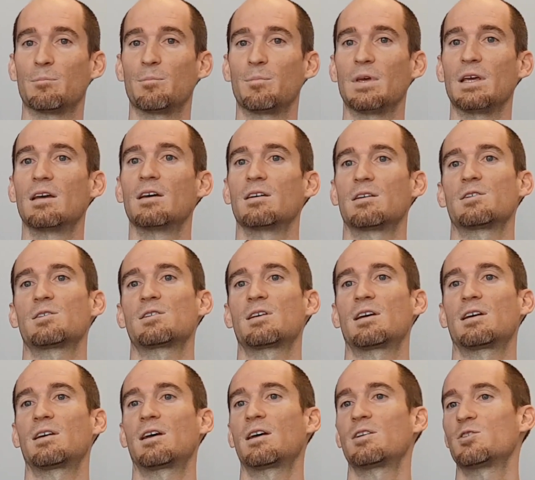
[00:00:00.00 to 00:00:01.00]
Because
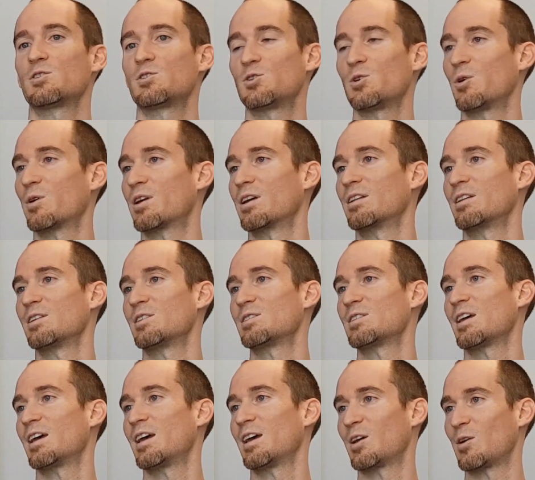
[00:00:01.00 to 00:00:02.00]
I just jokingly
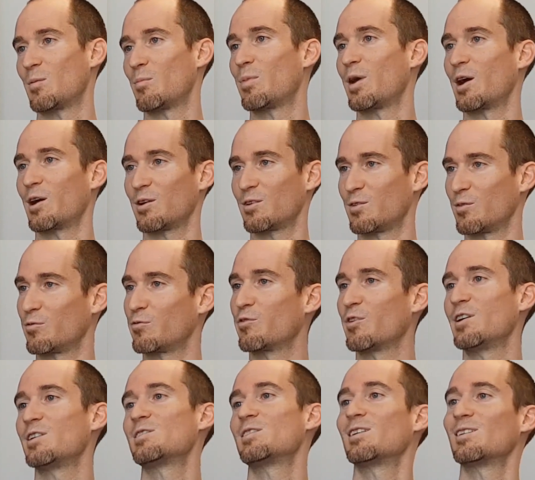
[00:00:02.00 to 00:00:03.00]
say, compared to
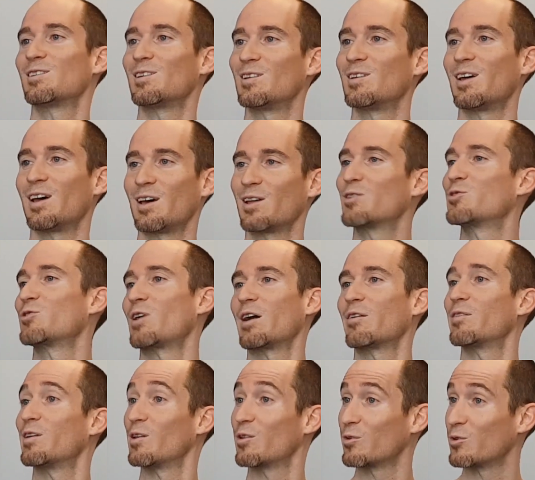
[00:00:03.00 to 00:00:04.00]
freezing to death,
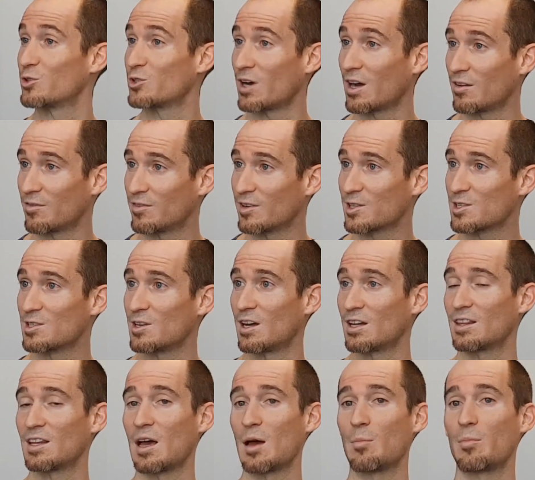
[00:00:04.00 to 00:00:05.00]
driving through traffic's
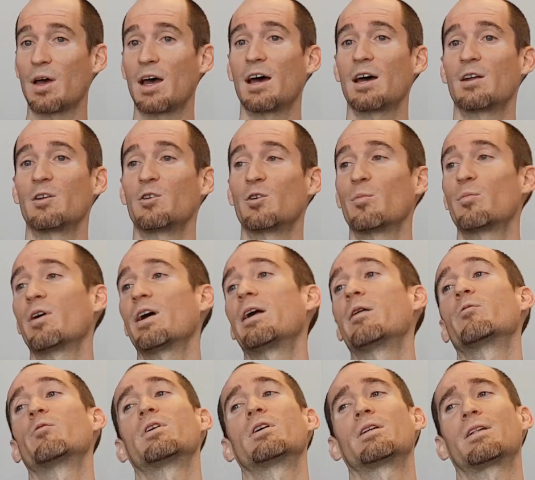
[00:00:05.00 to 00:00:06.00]
not that bad, and your brain
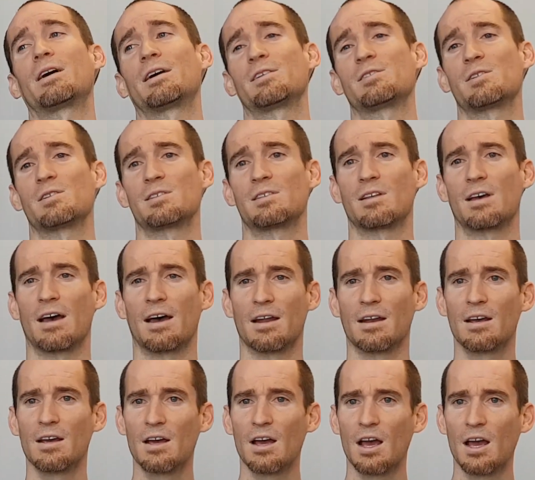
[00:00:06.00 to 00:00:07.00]
realizes that.
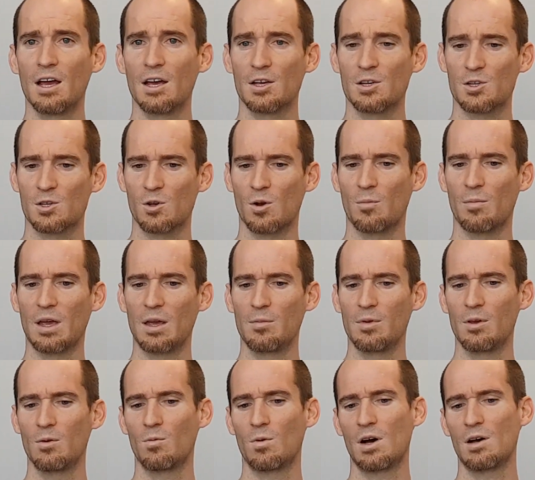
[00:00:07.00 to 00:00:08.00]
So
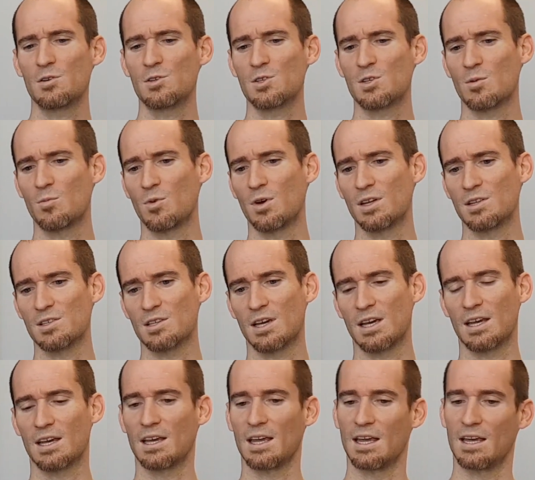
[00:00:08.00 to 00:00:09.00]
maybe while someone's
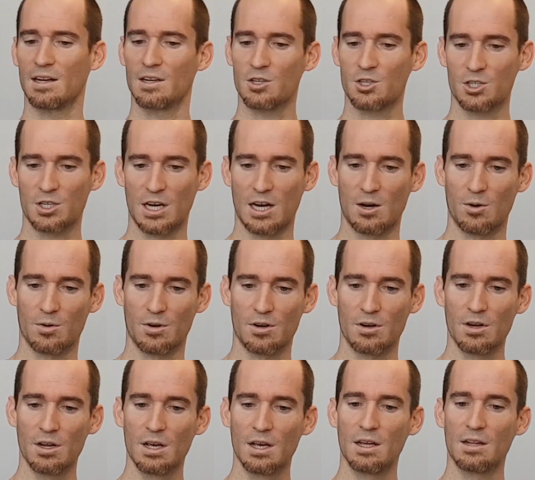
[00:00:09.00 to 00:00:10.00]
like in a
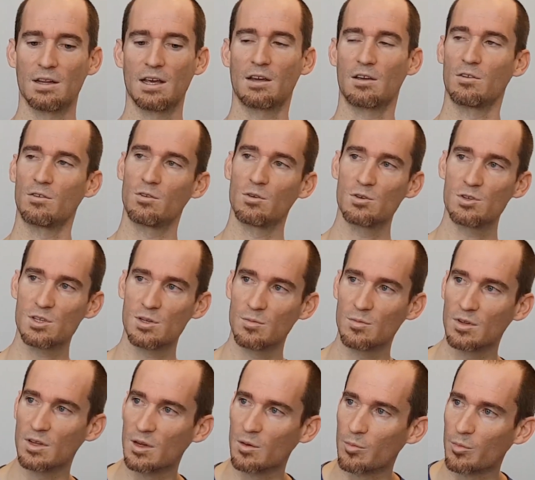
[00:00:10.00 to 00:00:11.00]
shower, they can do
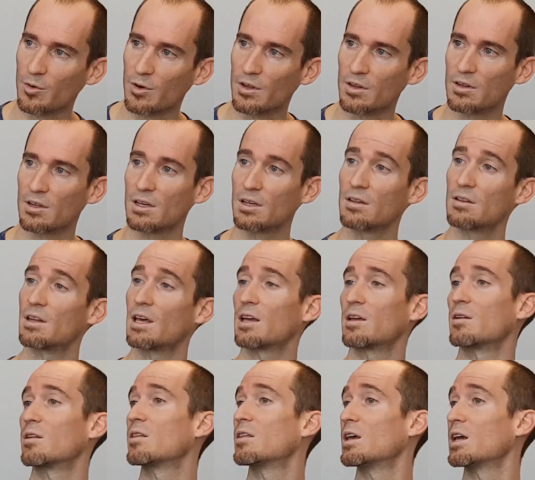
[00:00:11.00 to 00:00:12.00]
some deep breathing, they
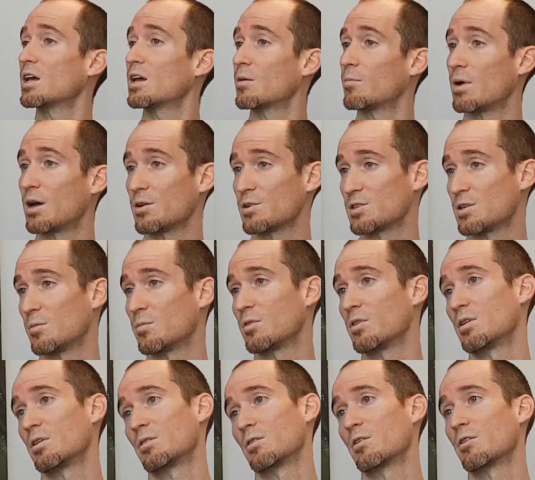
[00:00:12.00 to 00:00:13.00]
can think about
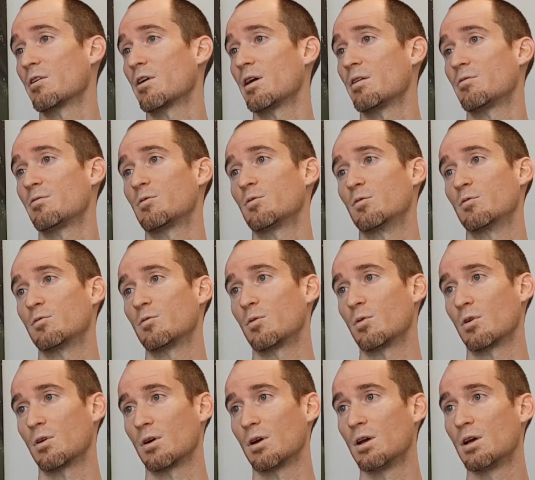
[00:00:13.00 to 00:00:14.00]
something they're grateful
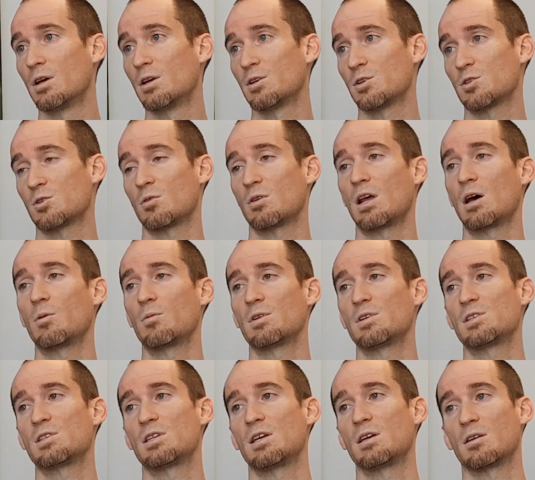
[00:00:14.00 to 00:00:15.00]
for. So now we
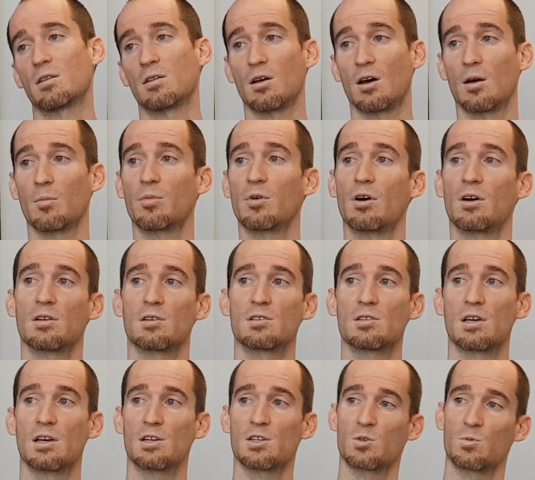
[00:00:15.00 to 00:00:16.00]
see a thought
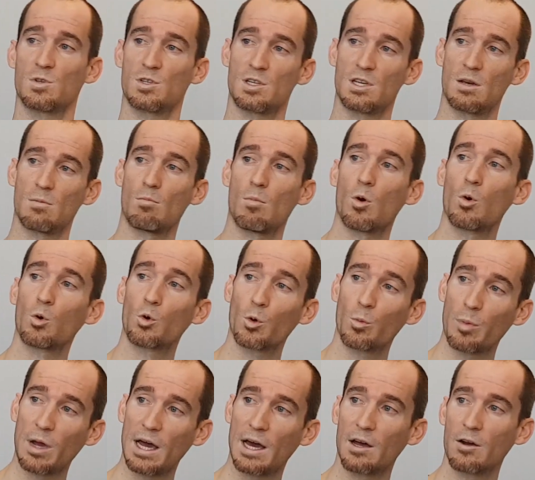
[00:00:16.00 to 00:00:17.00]
process, we see a motor
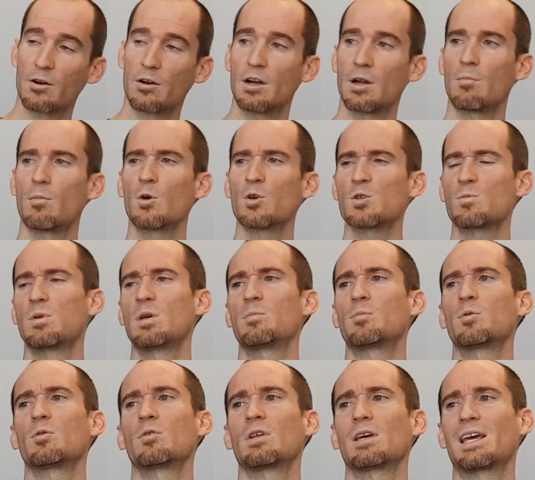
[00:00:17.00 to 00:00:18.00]
pattern, and most
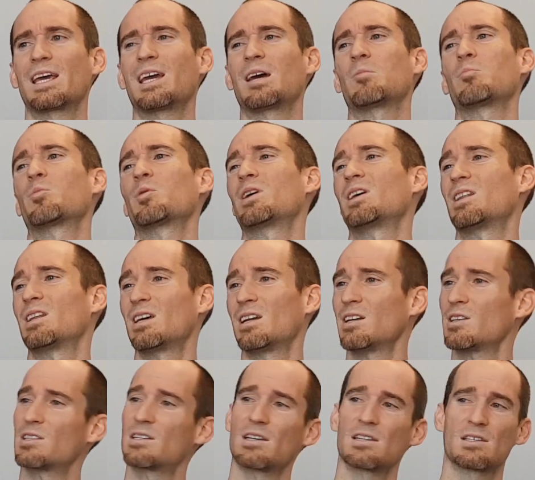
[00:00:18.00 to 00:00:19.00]
people that can't breathe in,
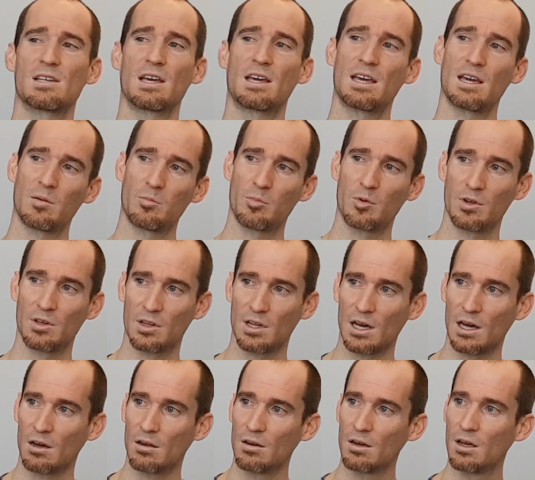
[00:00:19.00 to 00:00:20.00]
it's because they can't breathe
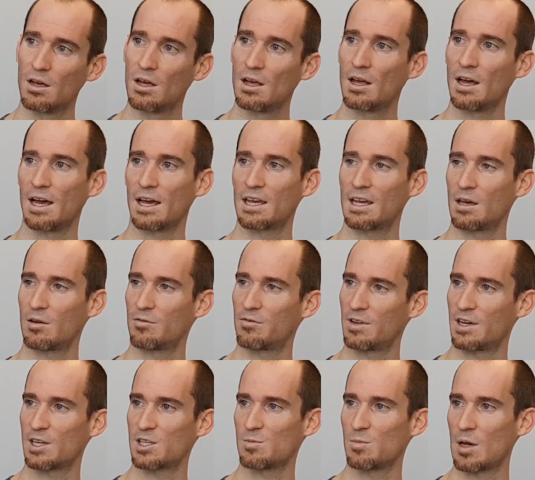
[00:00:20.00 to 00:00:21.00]
out. I can't
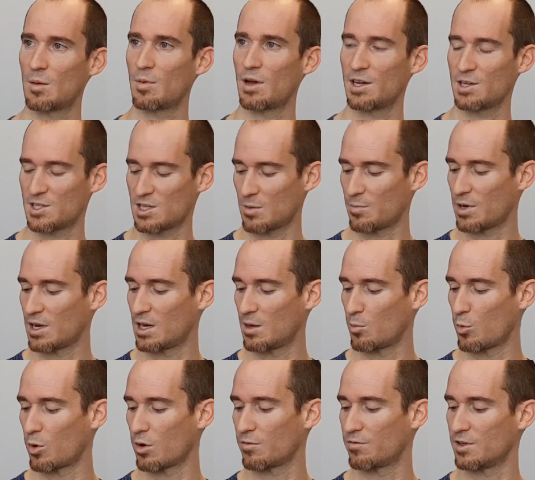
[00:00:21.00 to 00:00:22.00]
flex my bicep
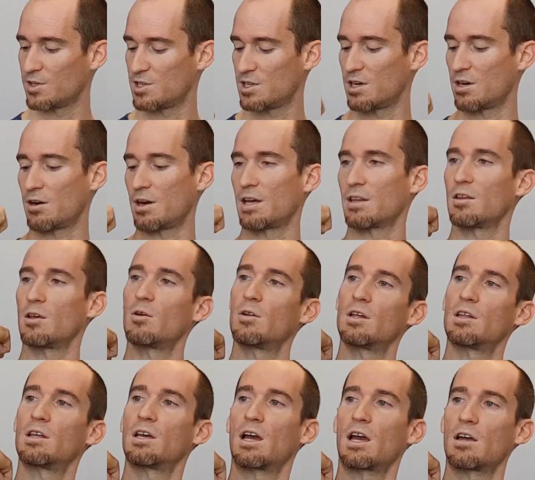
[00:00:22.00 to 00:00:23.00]
anymore if it's here. The
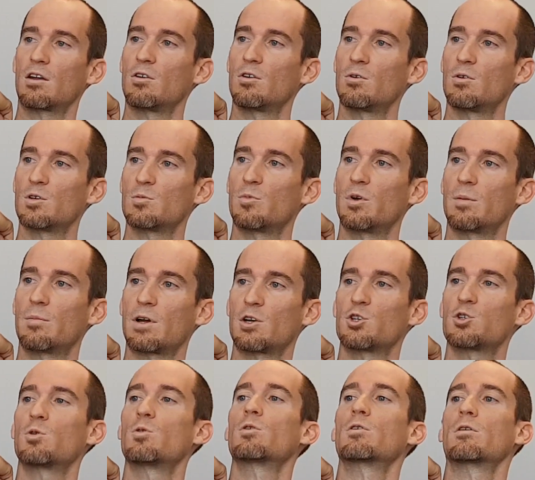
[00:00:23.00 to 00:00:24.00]
only thing I can do is bring my
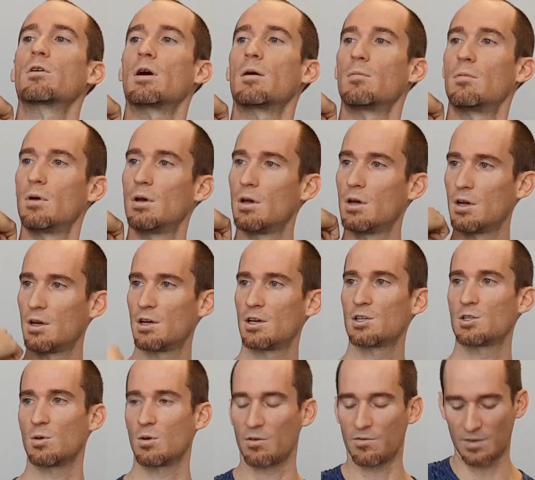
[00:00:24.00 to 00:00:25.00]
shoulder up. Yeah.
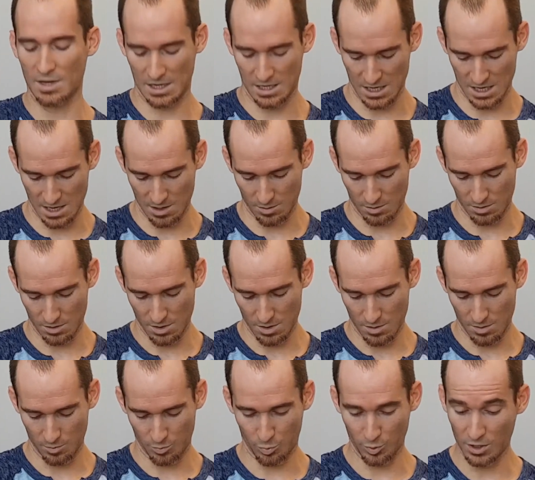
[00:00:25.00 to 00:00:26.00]
So if I can't
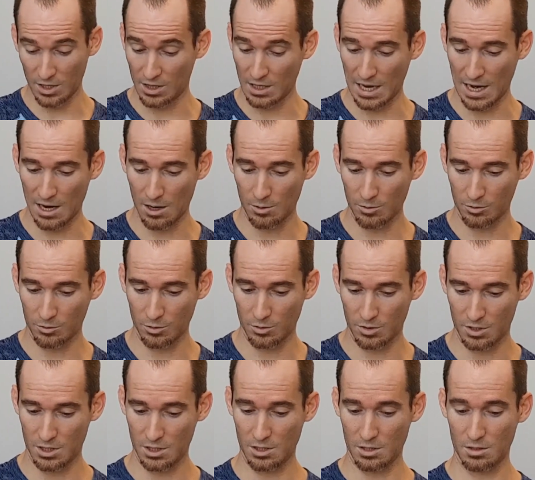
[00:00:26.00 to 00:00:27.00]
breathe out through
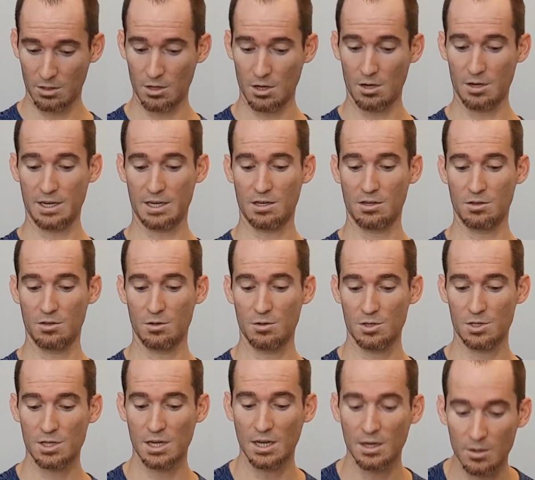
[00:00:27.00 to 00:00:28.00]
here, all I can do
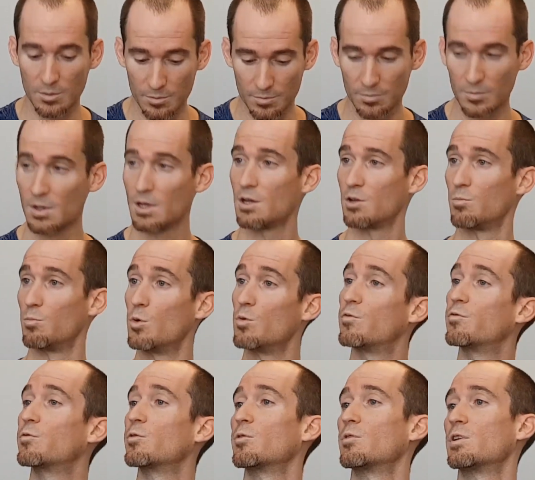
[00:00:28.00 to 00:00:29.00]
is kind of
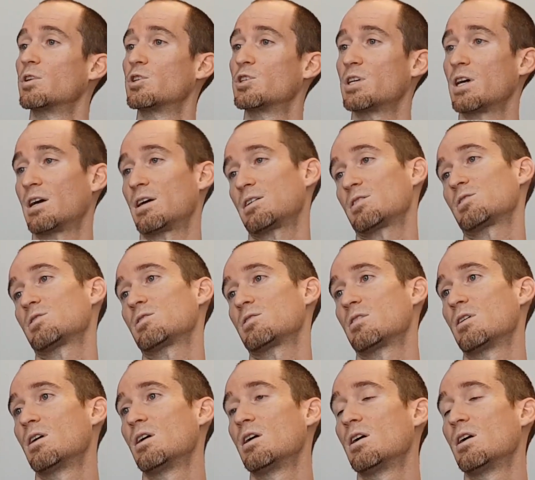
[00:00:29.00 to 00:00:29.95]
move through the chest.